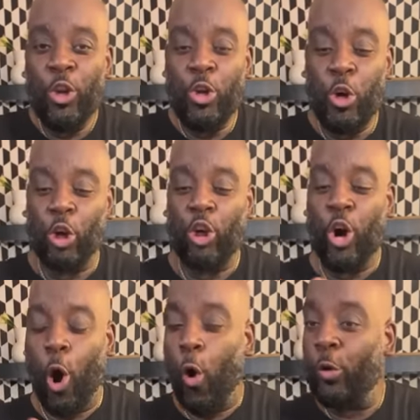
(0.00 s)
your
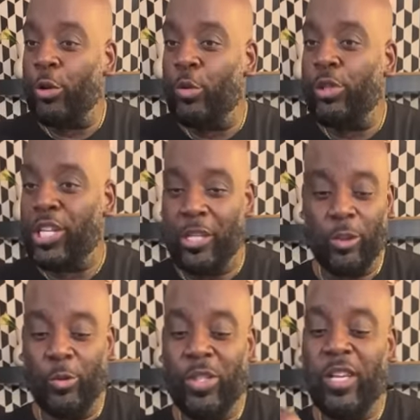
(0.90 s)
gold
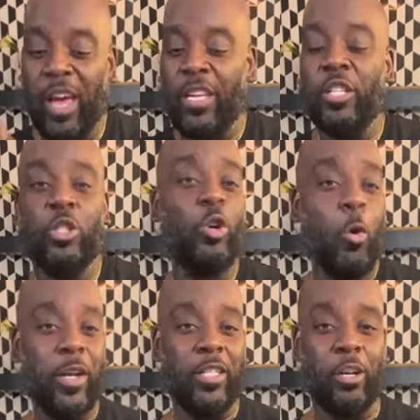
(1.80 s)
utensil set is
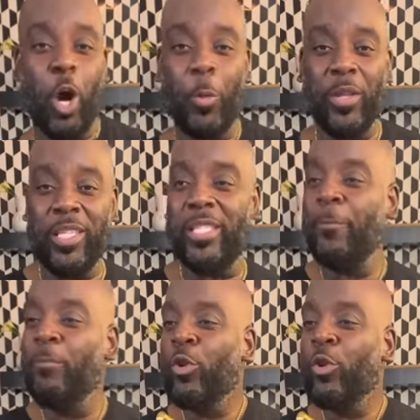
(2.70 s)
going to go with this.